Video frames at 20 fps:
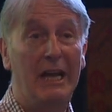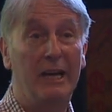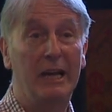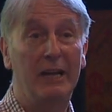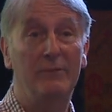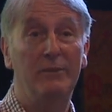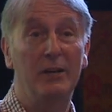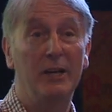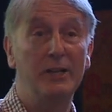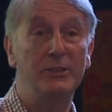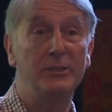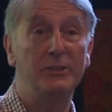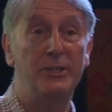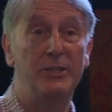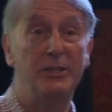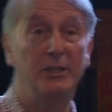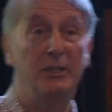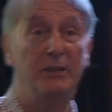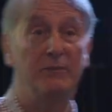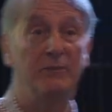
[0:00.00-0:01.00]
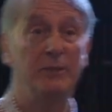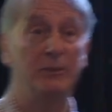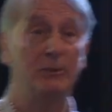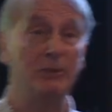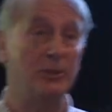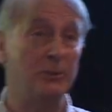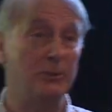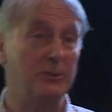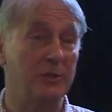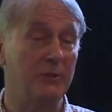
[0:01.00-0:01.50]
advisory service,
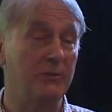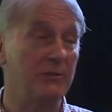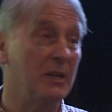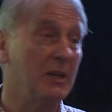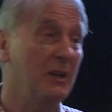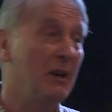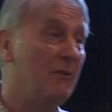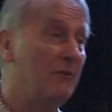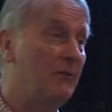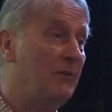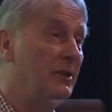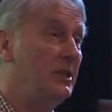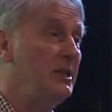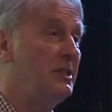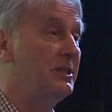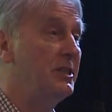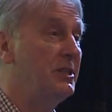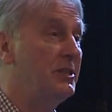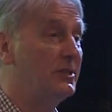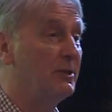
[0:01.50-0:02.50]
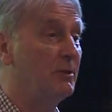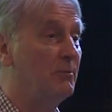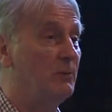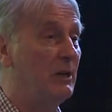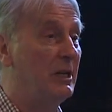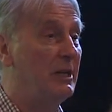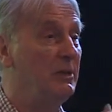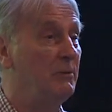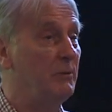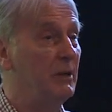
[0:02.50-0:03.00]
which was a free system
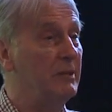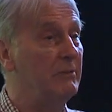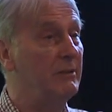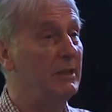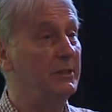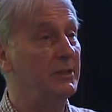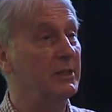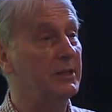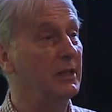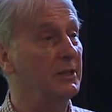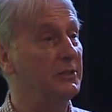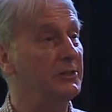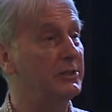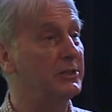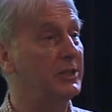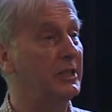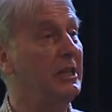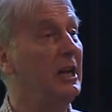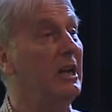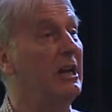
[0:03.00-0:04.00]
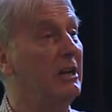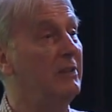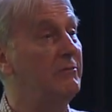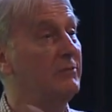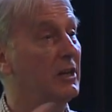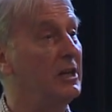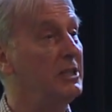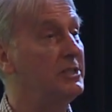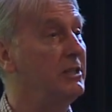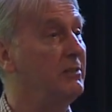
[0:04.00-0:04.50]
where you went around the country
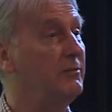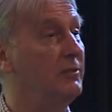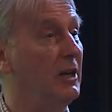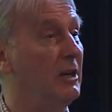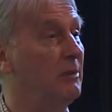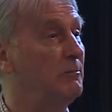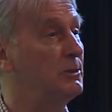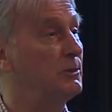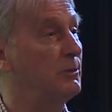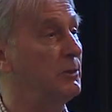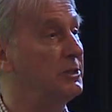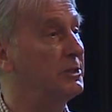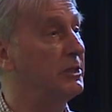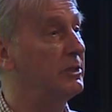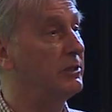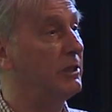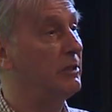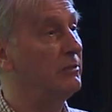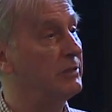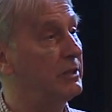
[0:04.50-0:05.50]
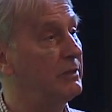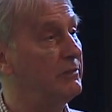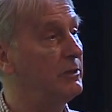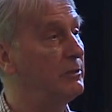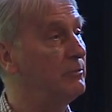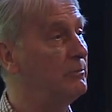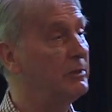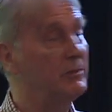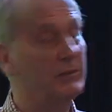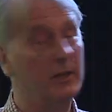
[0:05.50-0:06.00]
advising farmers what to grow, giving
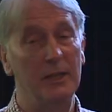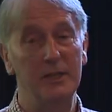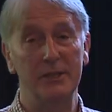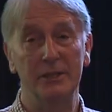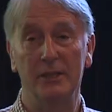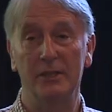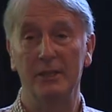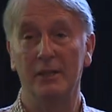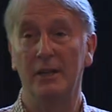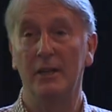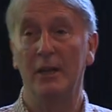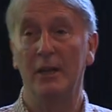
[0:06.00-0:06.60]
them advice on